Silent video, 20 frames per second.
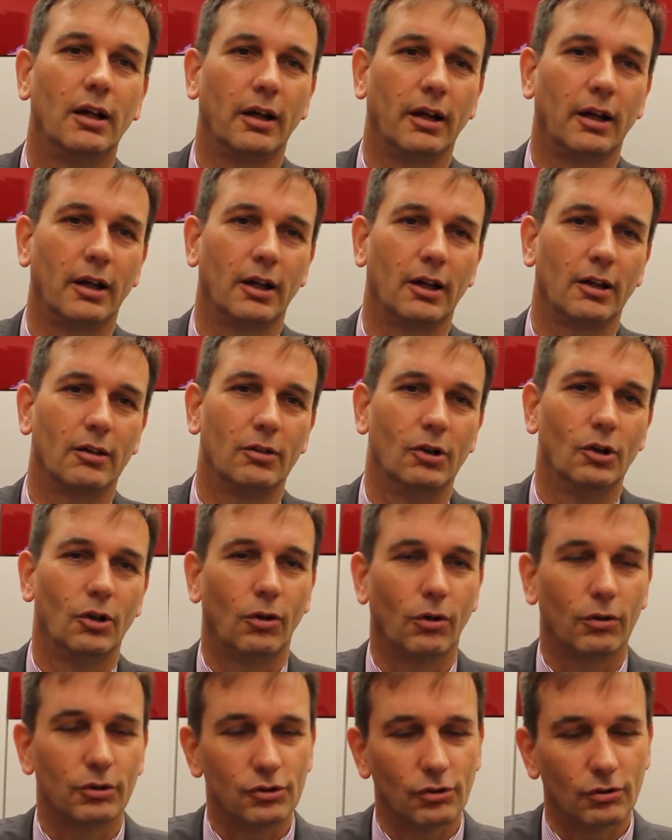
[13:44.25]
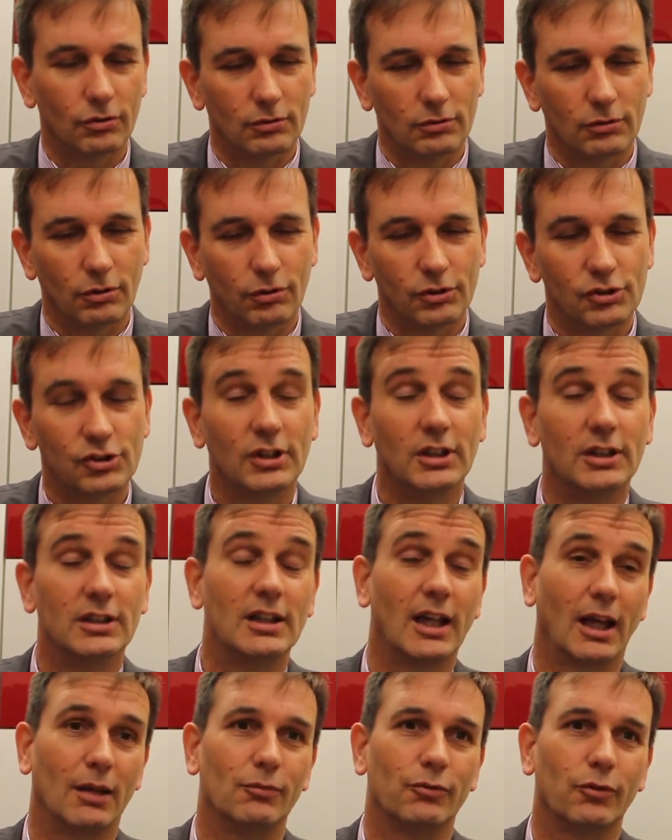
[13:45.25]
Originally
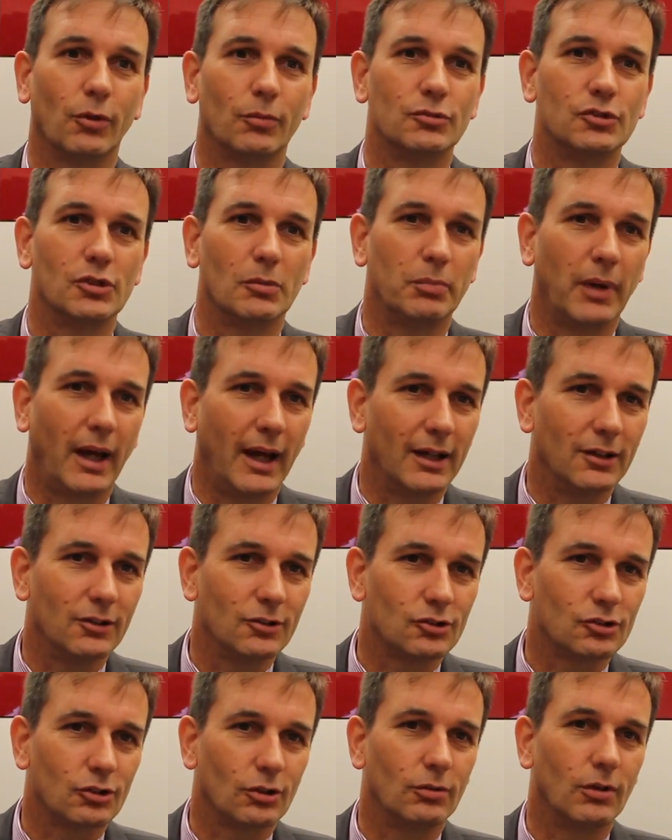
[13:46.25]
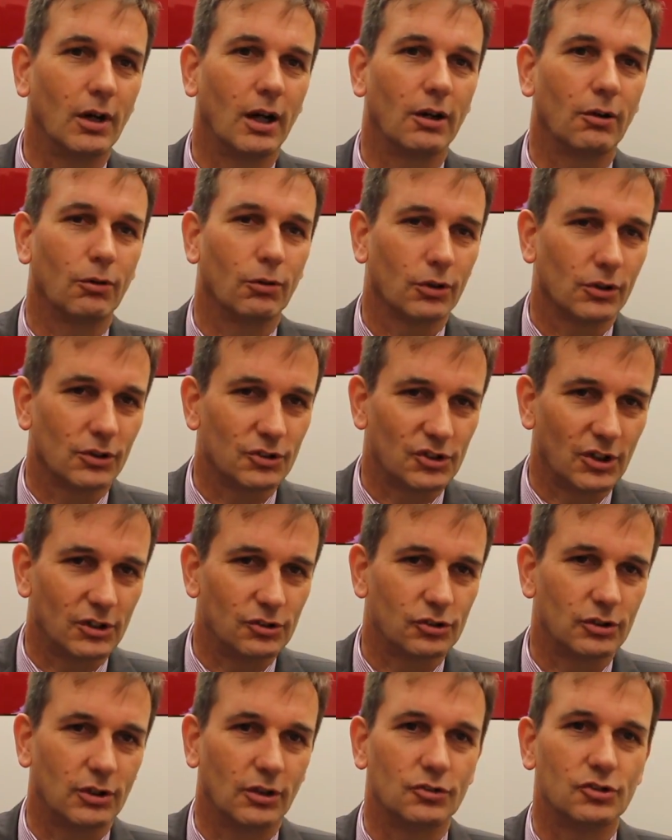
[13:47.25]
it came from Japan, so our
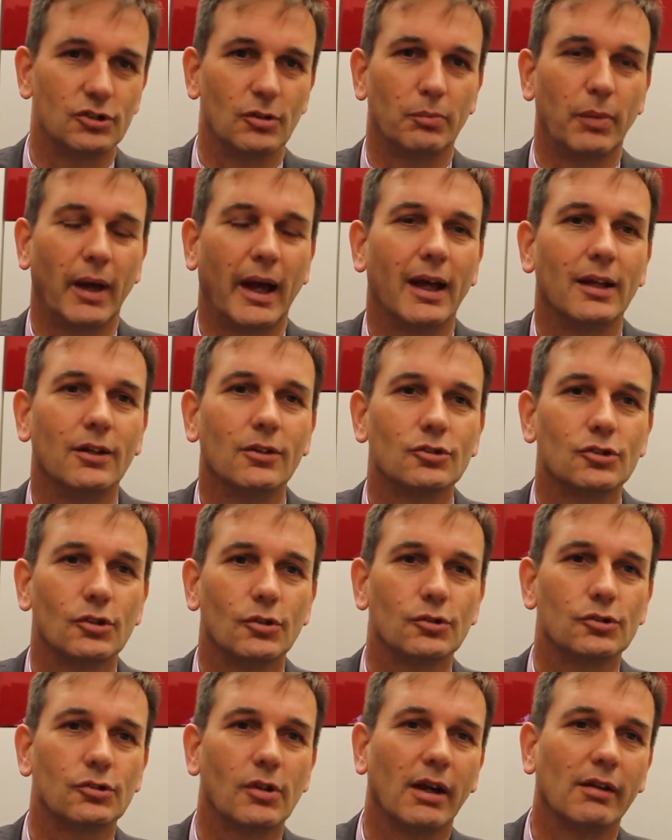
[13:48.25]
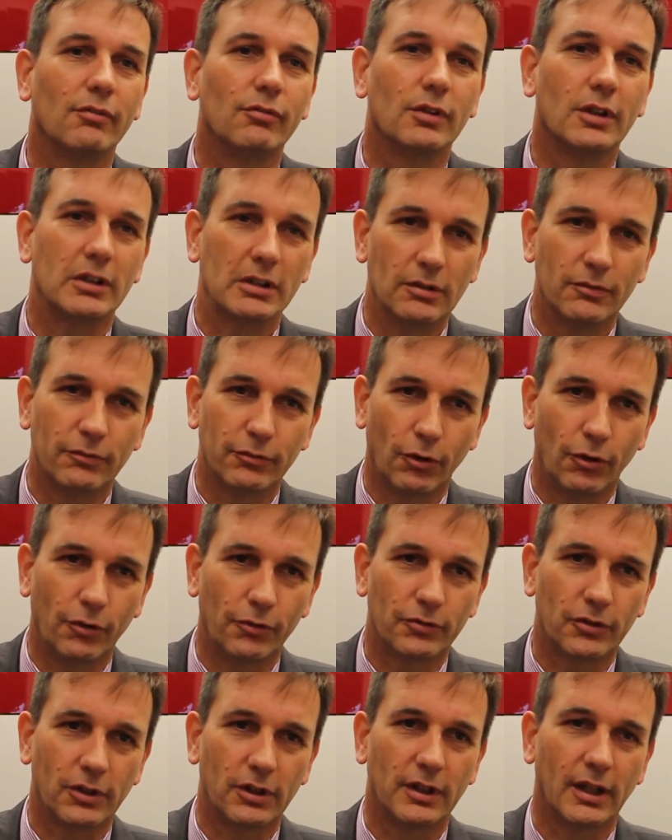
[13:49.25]
organization in Japan is also heavily
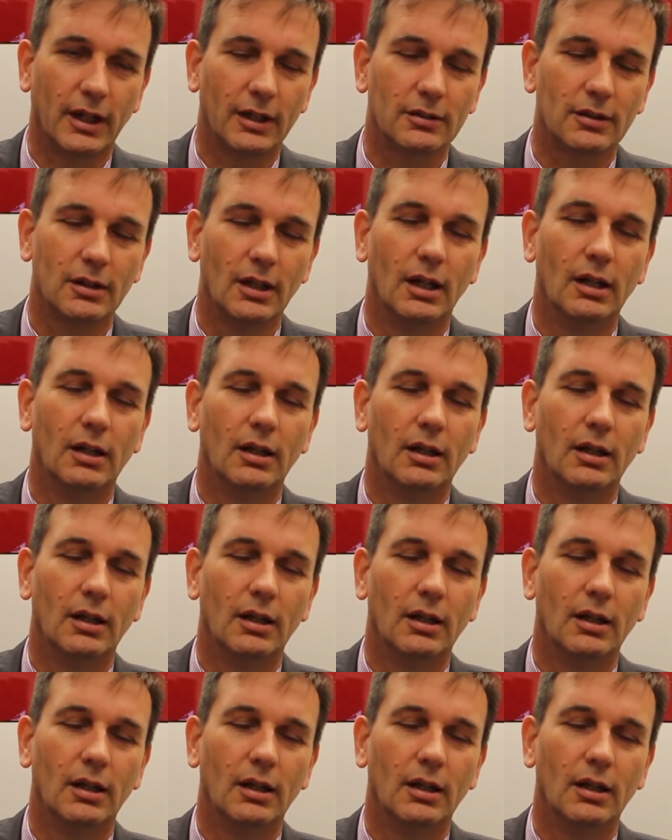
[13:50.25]
involved in that.